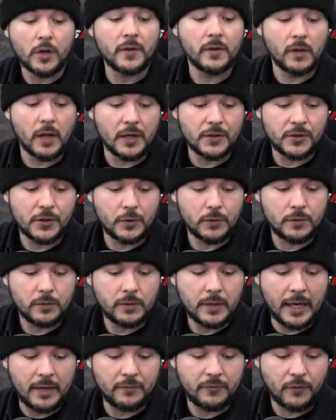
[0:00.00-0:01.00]
to the lawsuit
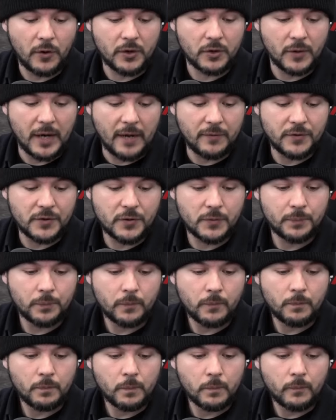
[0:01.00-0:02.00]
and yes, photographs, they're not
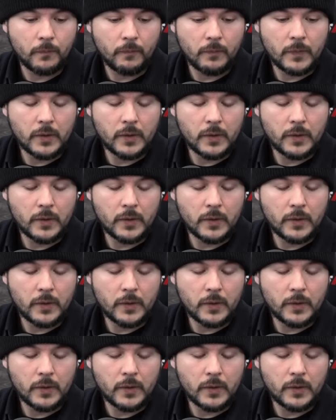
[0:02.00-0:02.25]
gay. I bet